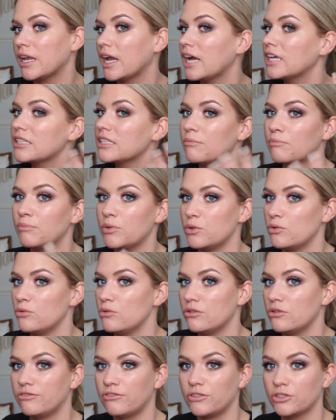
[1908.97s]
It has a
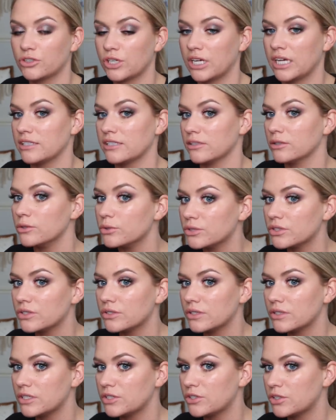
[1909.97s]
beautiful
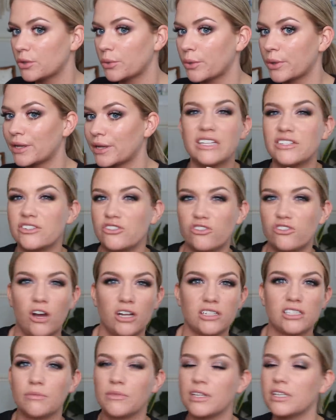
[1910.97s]
translucency to it. It's
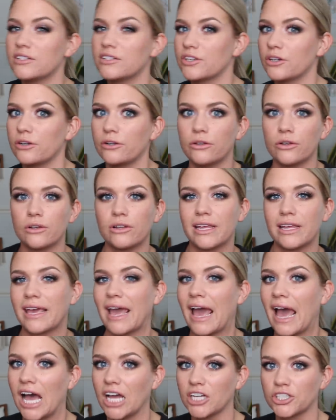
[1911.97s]
not something that's gonna look like
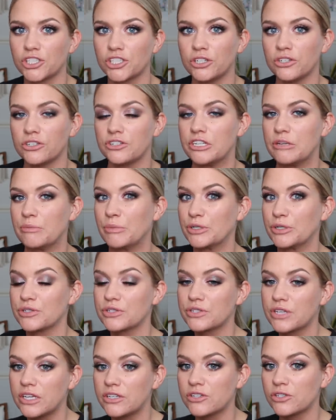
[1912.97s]
ashy on deeper
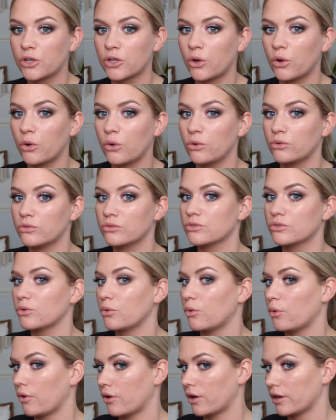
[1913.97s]
skin tones
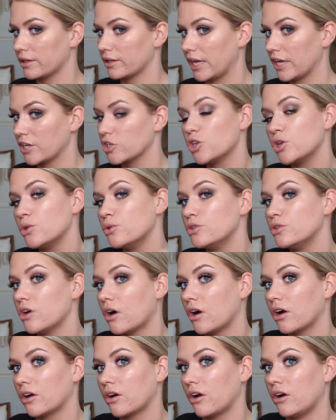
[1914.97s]
or like too
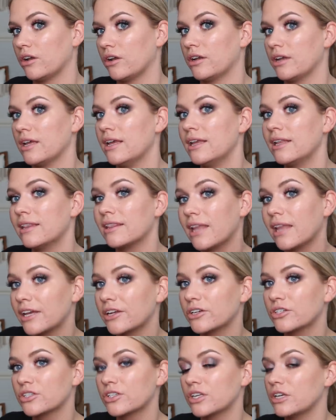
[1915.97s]
dark on
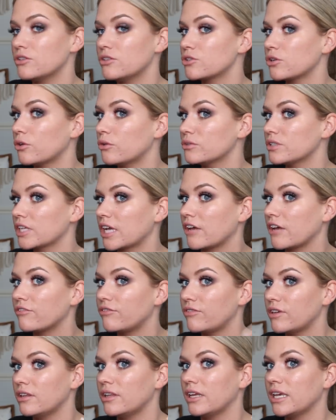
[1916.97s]
lighter skin tones. Like I
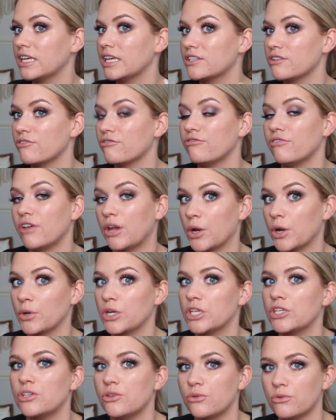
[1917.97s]
feel like it's a very
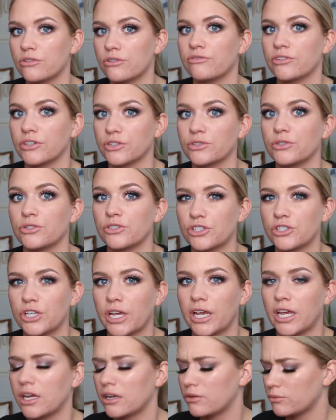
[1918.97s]
universal
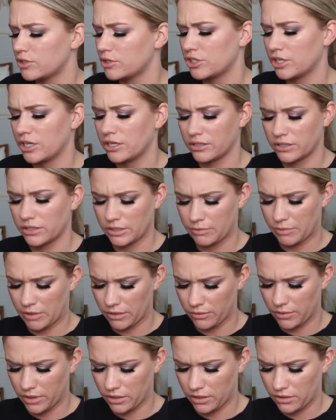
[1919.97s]
shade. What shade is this, by
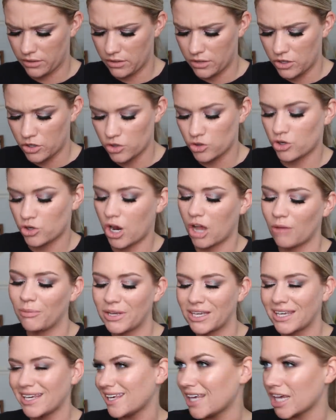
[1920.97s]
the way?
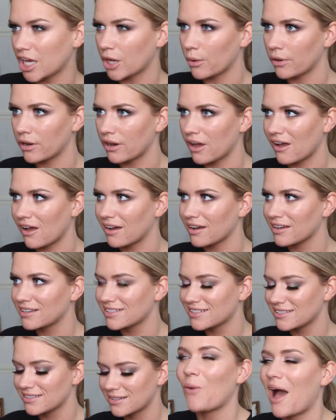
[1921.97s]
Tropic
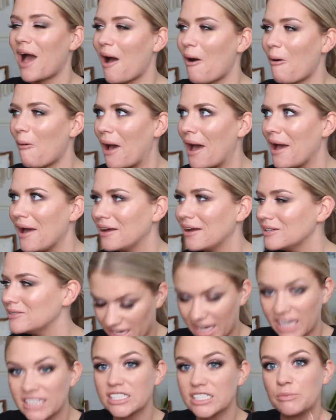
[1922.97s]
Equinox. Wow.
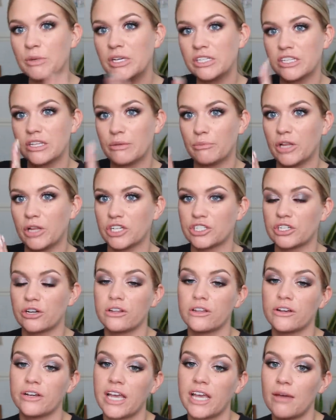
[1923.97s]
Can't speak to the blush out
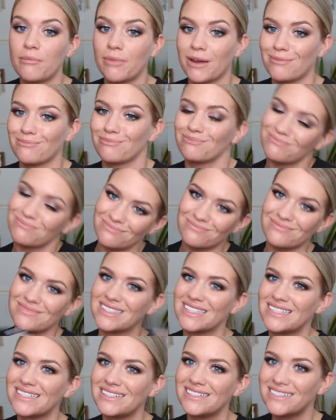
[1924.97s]
of there yet, but I'm
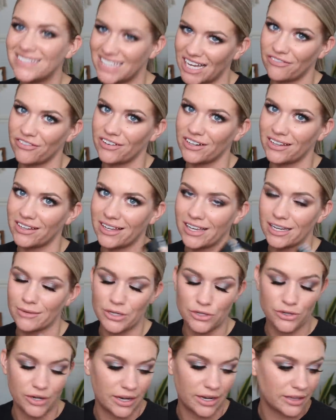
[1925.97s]
definitely gonna
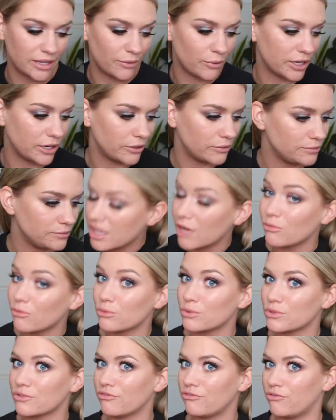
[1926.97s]
be trying that one out. That one
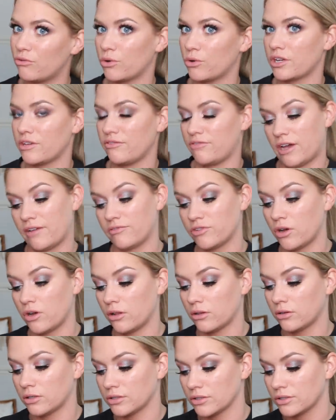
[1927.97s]
was
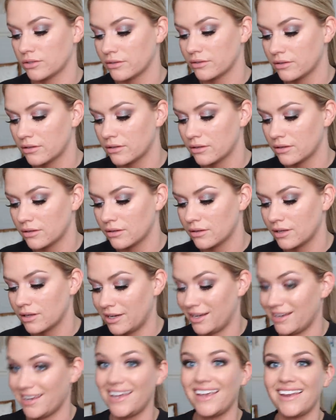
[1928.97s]
$45
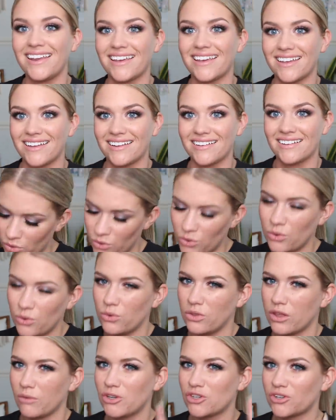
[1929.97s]
Canadian.
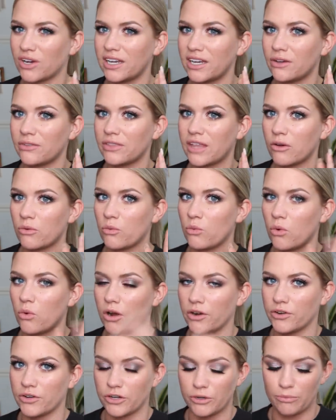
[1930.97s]
Ooh, then we tried out that
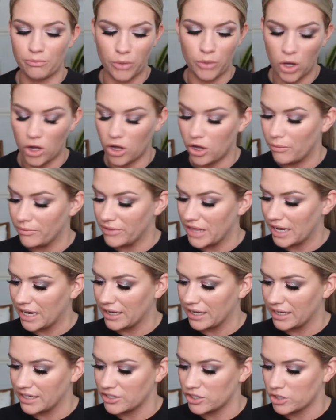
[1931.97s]
Wander Balm. That
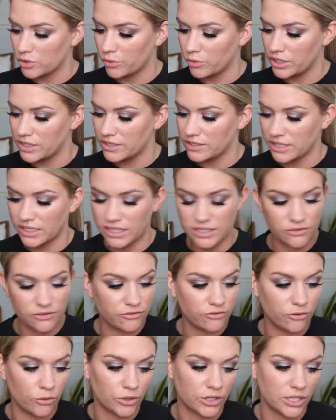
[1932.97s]
guy is
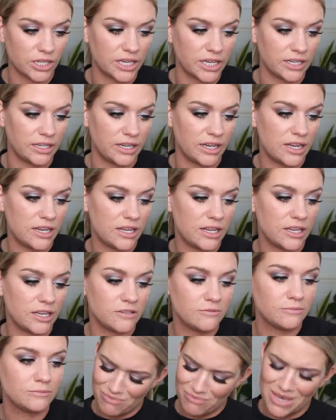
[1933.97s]
$26.40
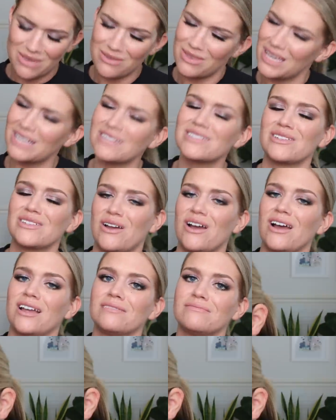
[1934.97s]
Canadian. Methinks not.